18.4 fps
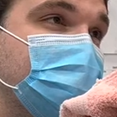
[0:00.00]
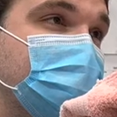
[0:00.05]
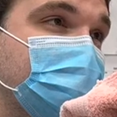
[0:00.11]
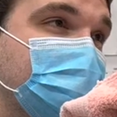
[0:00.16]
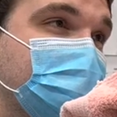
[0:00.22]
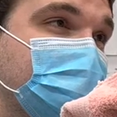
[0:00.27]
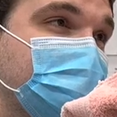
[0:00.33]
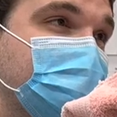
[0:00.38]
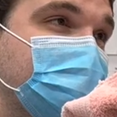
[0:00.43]
got
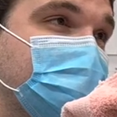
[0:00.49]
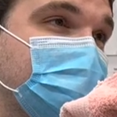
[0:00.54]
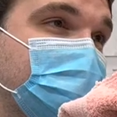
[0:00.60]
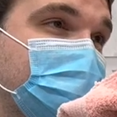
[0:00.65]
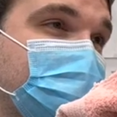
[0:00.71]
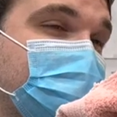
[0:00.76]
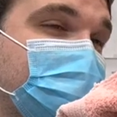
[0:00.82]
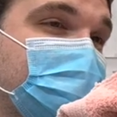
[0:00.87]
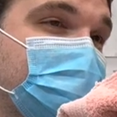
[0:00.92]
his
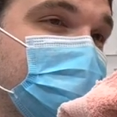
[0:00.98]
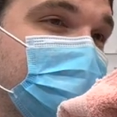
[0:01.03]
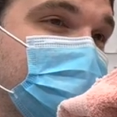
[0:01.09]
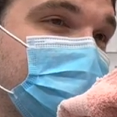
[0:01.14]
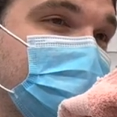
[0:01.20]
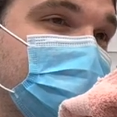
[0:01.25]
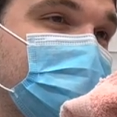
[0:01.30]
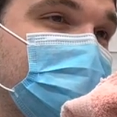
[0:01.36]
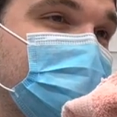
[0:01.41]
elbows up,
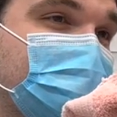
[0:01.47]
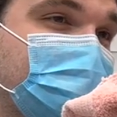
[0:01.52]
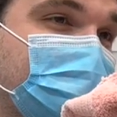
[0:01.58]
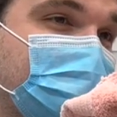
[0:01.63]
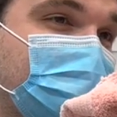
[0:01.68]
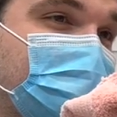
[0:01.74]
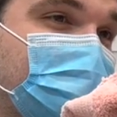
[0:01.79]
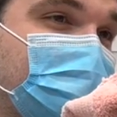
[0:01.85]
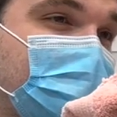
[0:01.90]

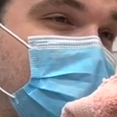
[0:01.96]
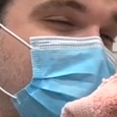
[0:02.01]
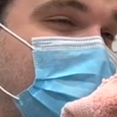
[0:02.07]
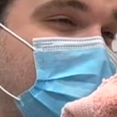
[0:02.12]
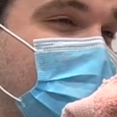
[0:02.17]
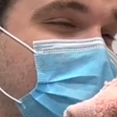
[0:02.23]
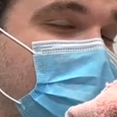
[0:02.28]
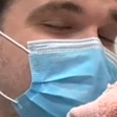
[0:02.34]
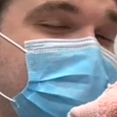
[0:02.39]
and it's all
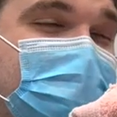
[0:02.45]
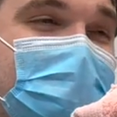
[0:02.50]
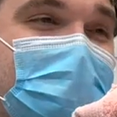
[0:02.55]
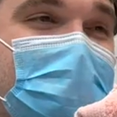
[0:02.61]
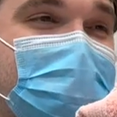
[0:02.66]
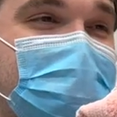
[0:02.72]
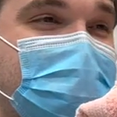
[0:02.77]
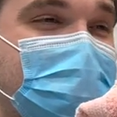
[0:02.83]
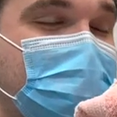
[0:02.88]
getting about as
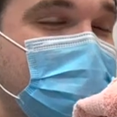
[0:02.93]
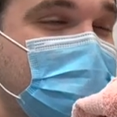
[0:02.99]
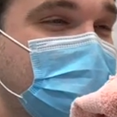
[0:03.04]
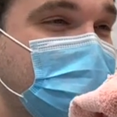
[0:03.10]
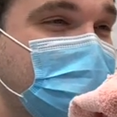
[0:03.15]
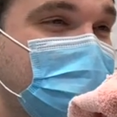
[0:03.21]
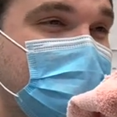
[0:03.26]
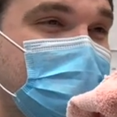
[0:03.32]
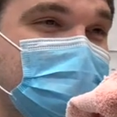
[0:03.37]
comfortable
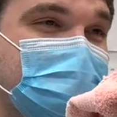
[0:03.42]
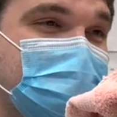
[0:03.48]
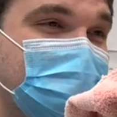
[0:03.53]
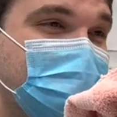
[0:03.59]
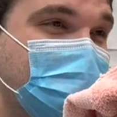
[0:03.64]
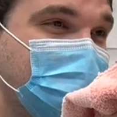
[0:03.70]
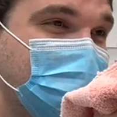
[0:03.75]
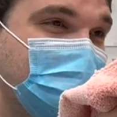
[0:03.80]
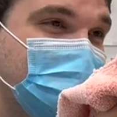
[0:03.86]
as
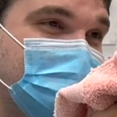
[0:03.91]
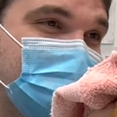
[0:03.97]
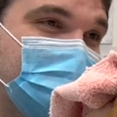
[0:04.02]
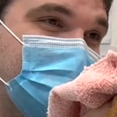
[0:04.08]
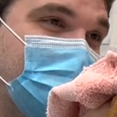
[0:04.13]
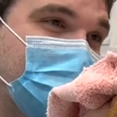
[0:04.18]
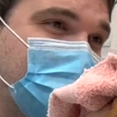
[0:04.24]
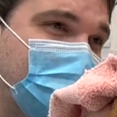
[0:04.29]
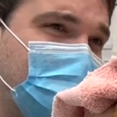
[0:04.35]
possible.
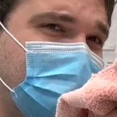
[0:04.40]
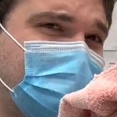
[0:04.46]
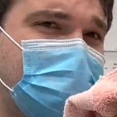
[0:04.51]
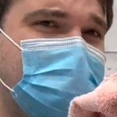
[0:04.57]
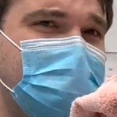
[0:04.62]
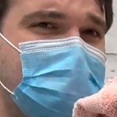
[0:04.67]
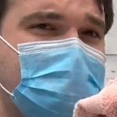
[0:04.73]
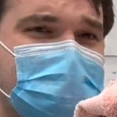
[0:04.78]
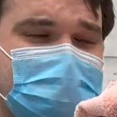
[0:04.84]
Believe it or not,